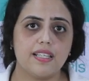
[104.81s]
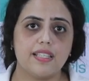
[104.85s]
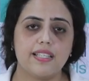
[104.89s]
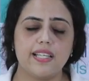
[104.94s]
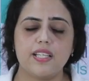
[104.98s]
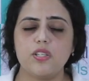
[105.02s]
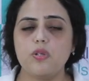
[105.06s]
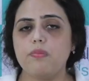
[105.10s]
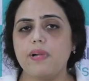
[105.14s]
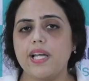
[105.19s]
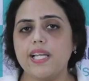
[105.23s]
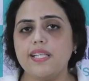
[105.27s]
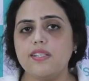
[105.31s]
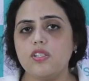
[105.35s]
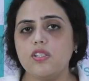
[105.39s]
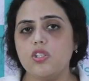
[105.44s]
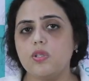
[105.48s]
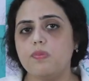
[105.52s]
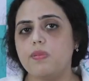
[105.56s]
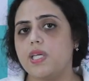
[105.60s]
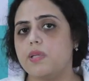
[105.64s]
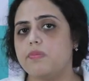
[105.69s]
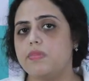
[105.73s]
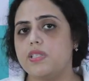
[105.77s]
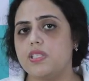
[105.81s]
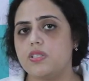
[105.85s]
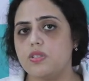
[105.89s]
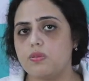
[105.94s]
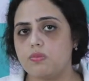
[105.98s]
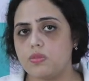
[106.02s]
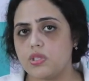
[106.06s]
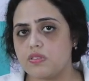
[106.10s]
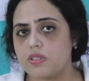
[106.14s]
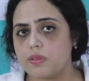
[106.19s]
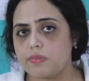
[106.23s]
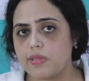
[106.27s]
that you might not be able to
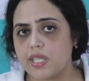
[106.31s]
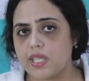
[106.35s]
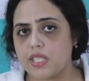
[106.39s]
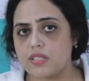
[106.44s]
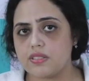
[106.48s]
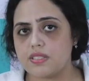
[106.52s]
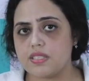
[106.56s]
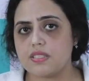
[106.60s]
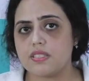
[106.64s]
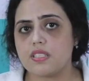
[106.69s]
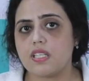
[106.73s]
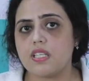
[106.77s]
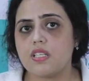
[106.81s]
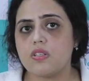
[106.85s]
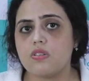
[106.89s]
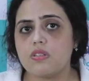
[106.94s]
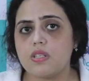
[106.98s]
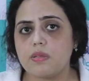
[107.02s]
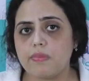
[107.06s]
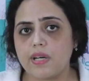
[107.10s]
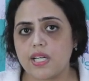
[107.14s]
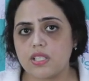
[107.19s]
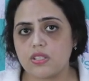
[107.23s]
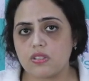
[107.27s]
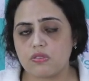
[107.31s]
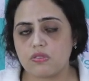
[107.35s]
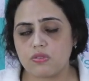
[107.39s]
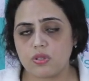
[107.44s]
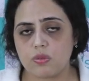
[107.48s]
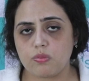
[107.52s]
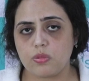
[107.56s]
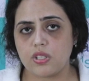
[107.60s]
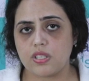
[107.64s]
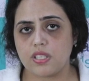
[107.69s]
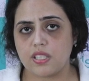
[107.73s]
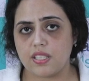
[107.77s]
move about since the lower part of
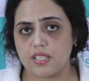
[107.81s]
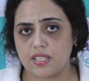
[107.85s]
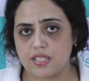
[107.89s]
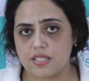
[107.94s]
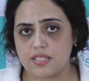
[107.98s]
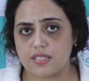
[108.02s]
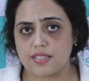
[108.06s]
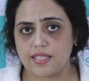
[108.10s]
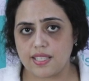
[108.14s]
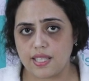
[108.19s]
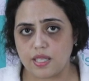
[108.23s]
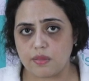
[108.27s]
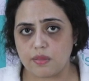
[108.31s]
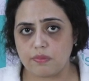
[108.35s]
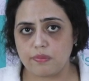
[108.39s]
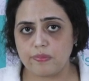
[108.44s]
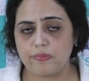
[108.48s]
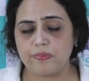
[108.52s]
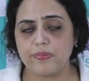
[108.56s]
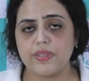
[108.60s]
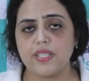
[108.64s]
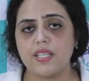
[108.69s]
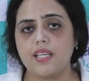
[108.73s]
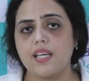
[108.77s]
your body is numb